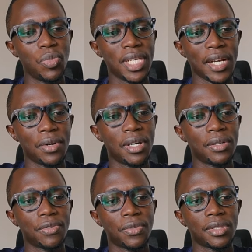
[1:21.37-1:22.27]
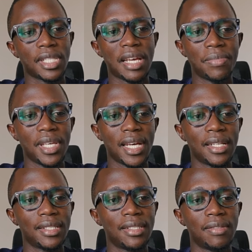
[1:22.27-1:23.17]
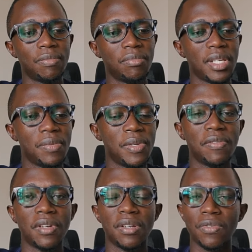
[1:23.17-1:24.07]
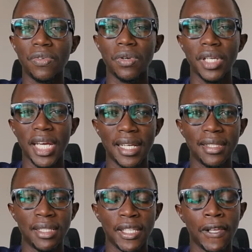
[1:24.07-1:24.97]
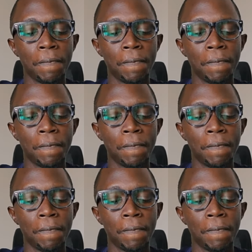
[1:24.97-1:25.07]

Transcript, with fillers: been around for some years, maybe even four years.